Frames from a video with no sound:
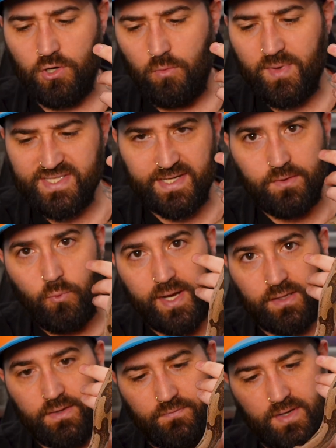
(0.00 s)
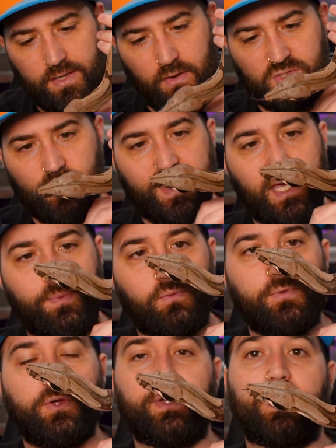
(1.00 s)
you don't miss any weekly videos. We keep it real